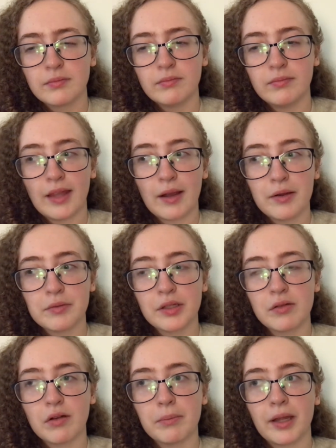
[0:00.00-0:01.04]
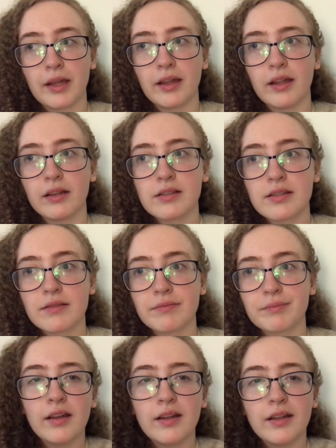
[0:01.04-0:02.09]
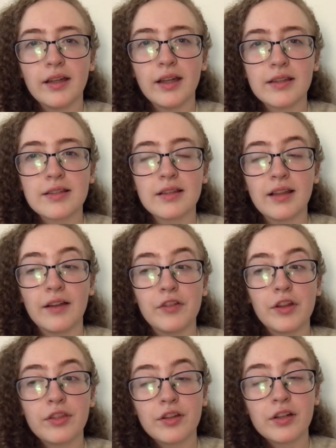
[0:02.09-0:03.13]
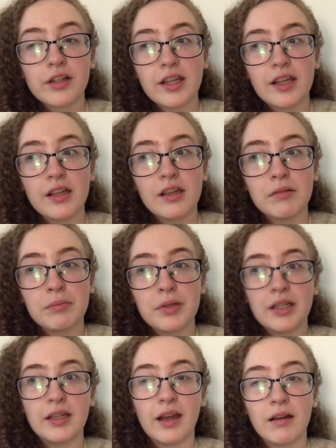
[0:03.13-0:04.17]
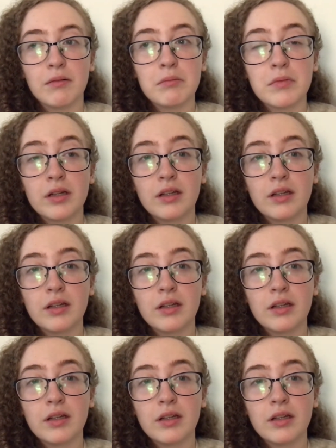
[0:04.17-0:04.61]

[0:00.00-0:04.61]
Now I really want pancakes. It's 11:30 p.m.,